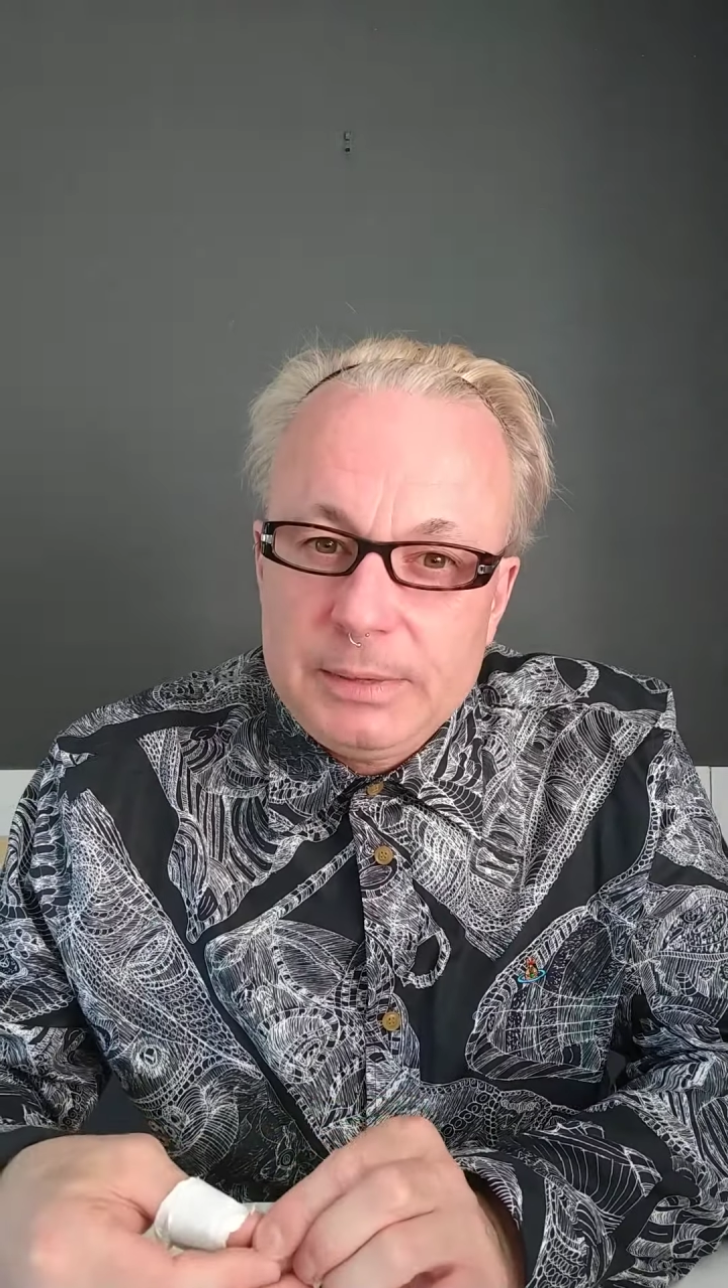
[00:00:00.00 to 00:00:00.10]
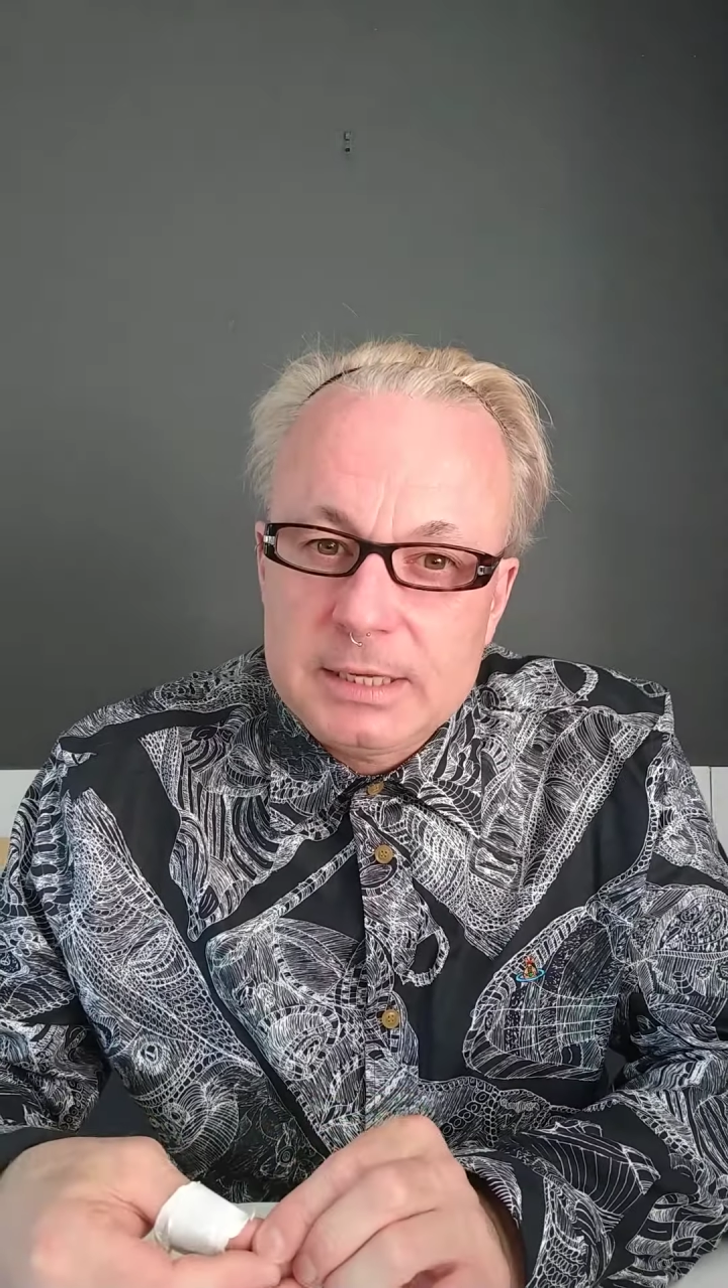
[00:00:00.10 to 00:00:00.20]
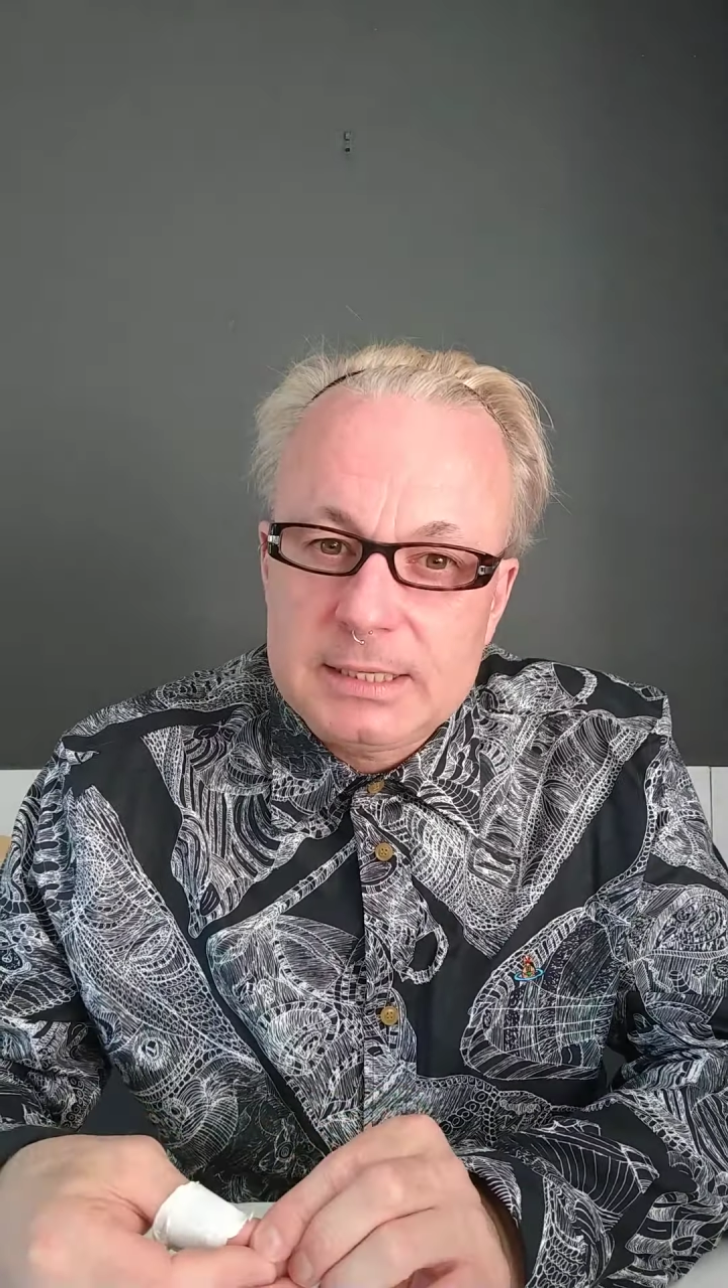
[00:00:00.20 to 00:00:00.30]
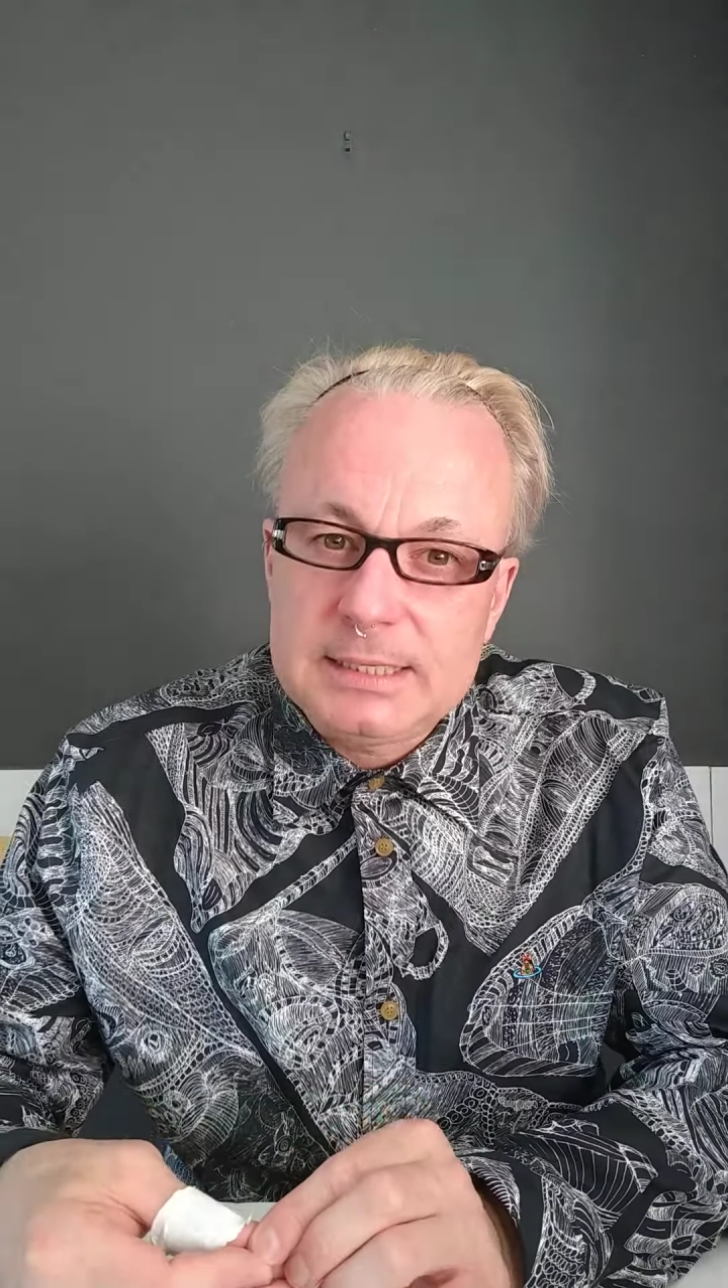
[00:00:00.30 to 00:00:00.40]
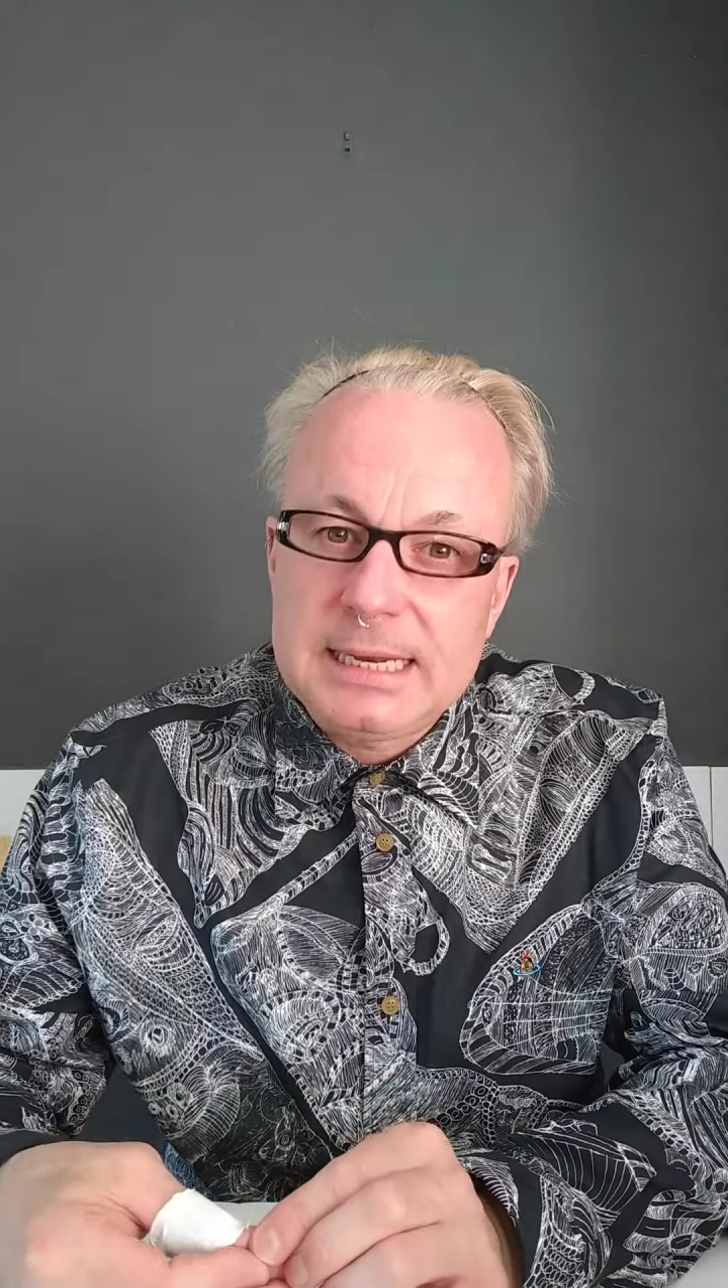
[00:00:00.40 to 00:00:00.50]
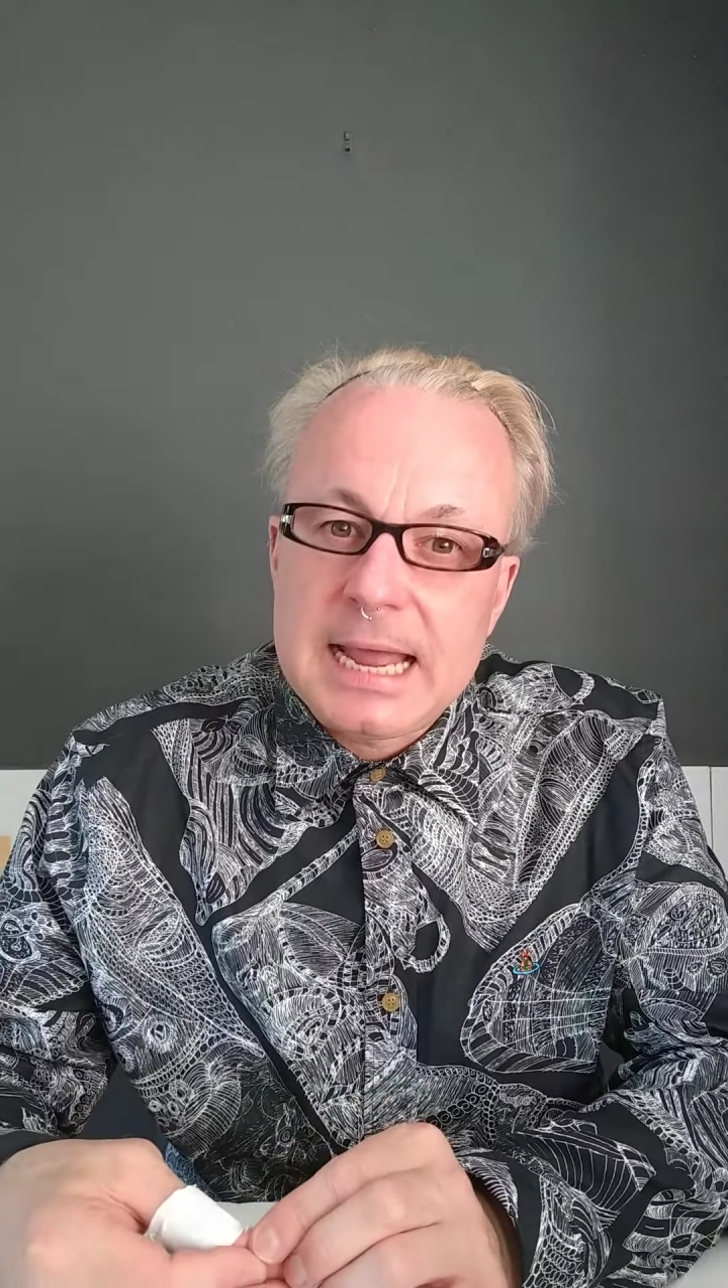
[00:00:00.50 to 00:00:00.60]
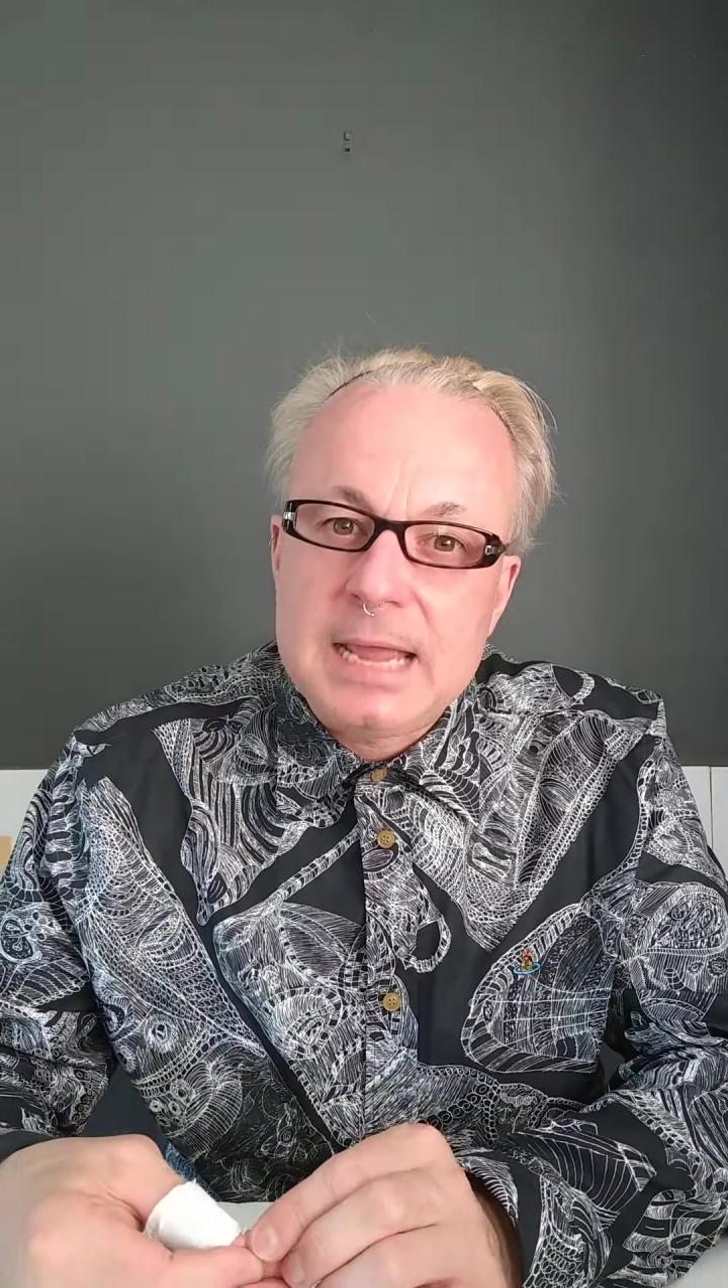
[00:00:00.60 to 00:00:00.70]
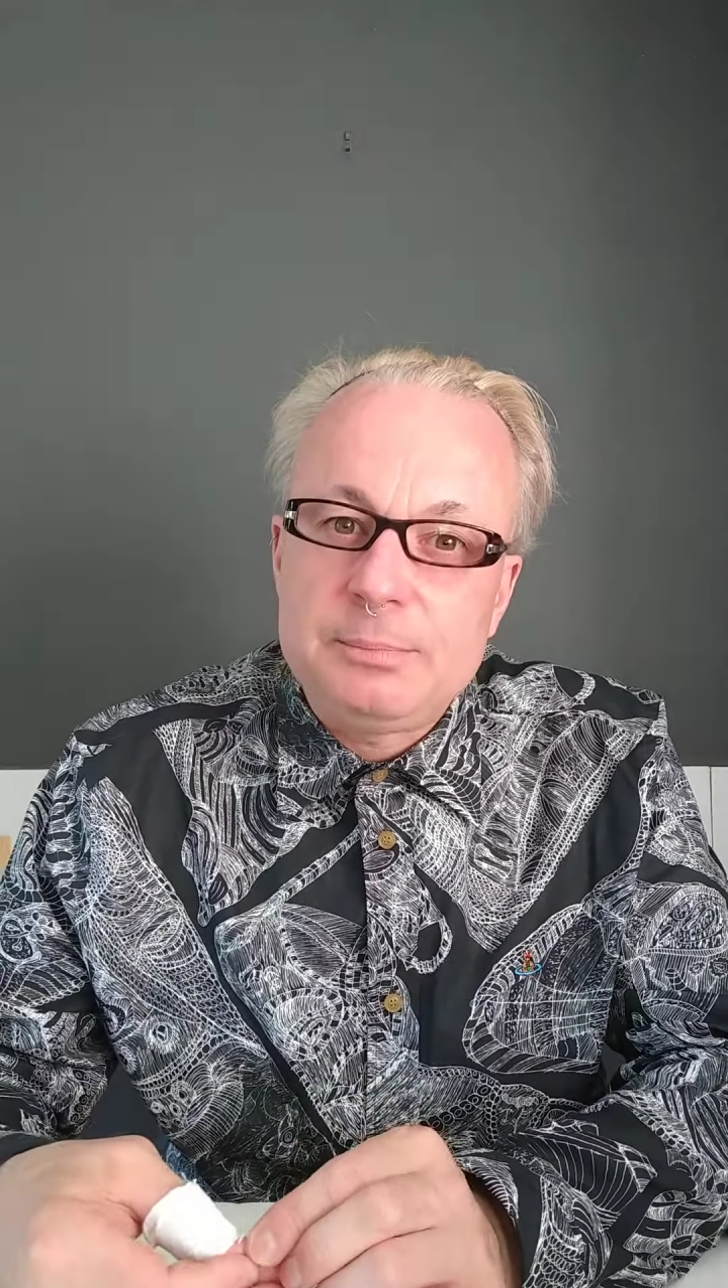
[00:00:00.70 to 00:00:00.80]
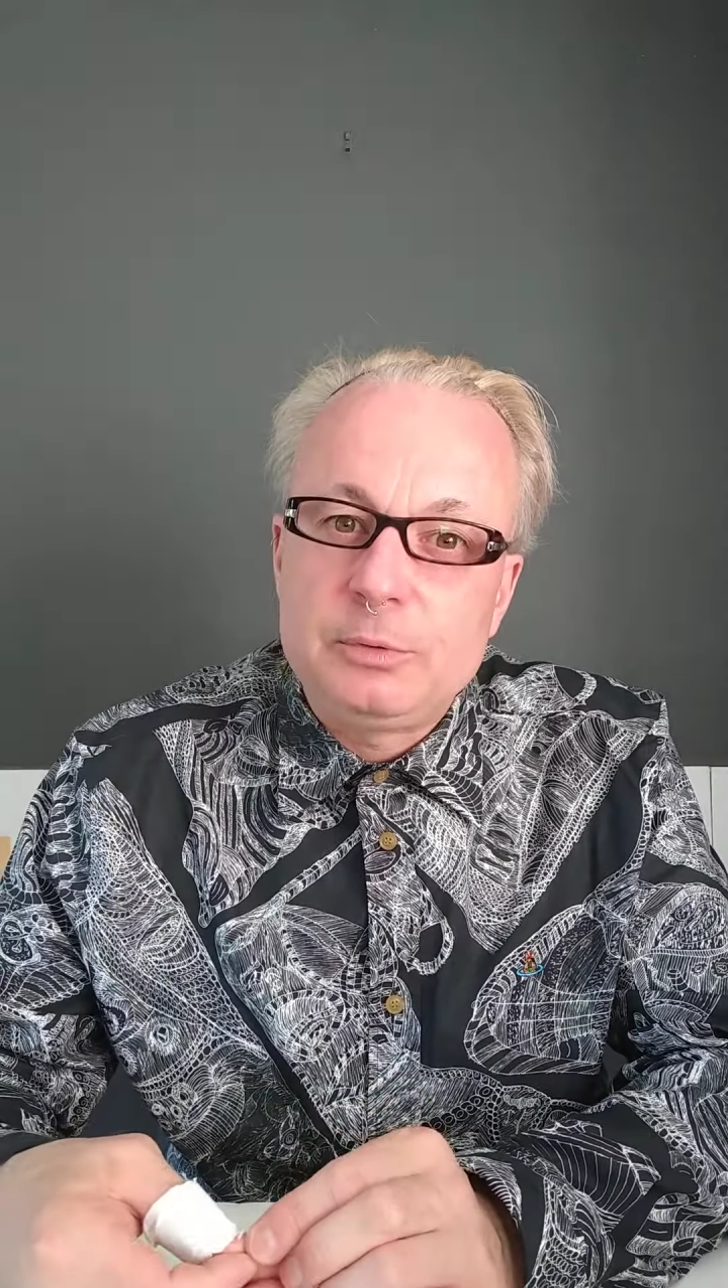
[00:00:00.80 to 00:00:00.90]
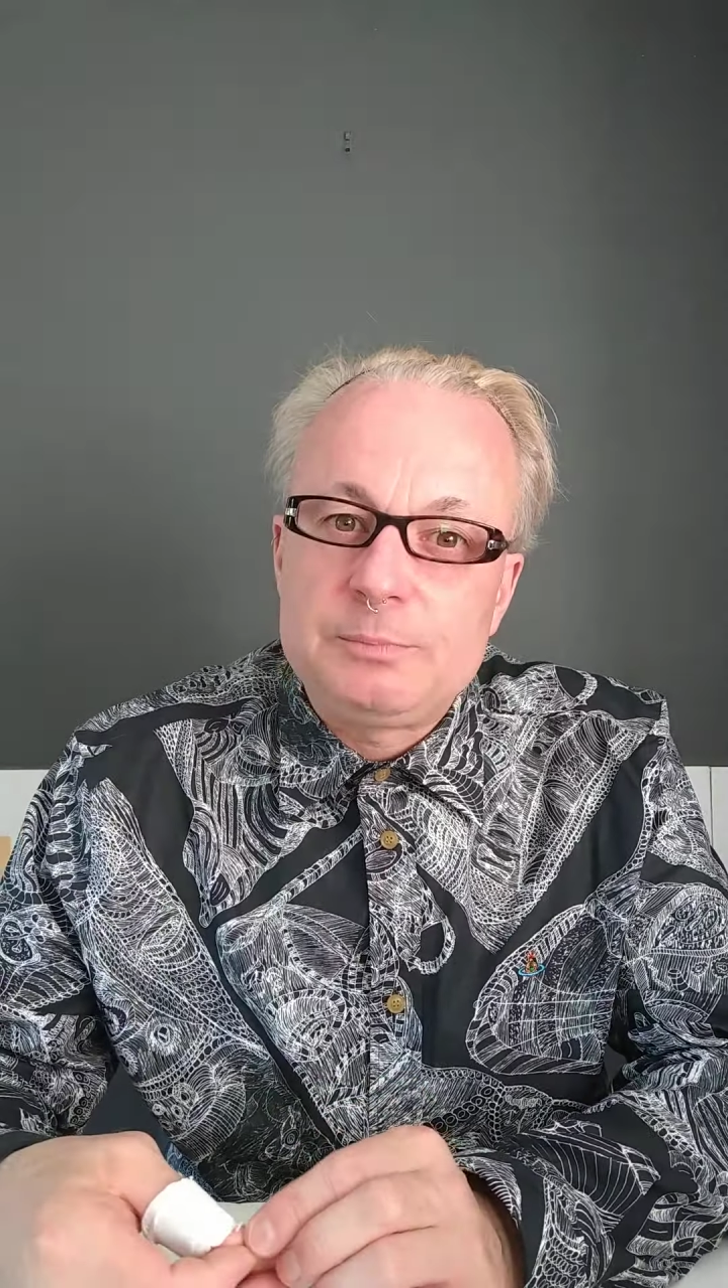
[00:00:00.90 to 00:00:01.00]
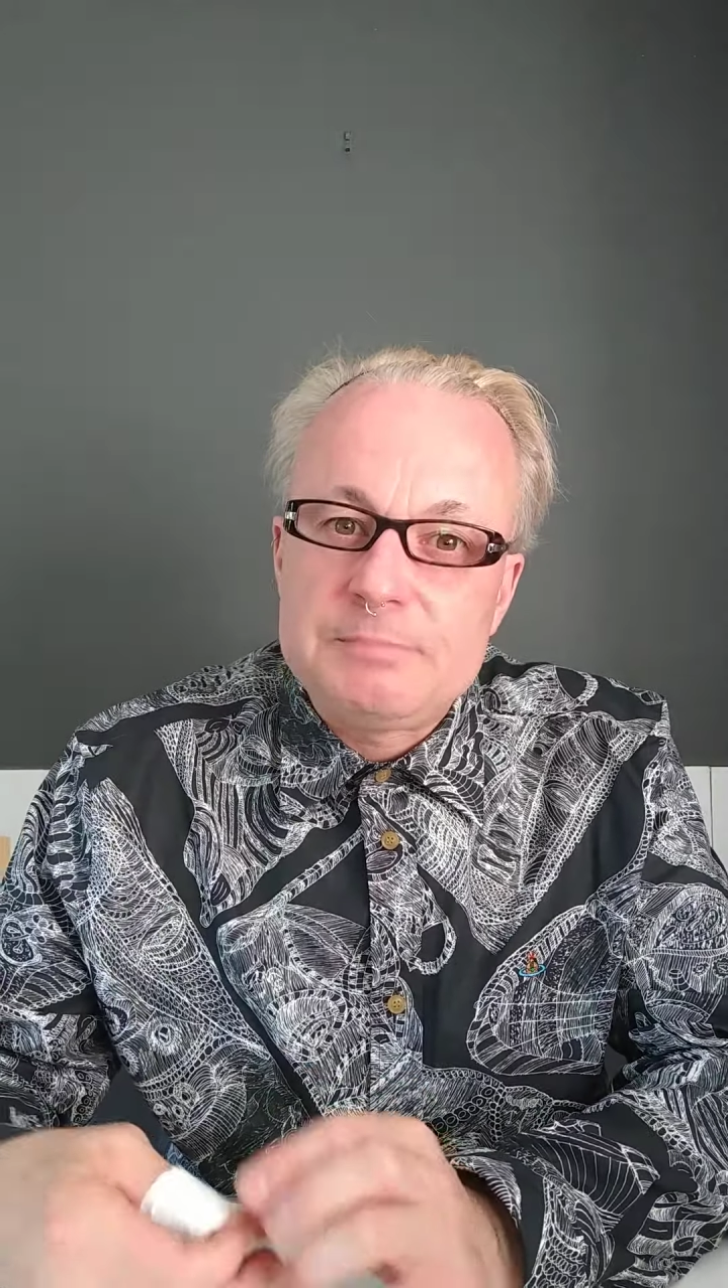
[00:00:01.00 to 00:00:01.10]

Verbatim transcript: because it's enabled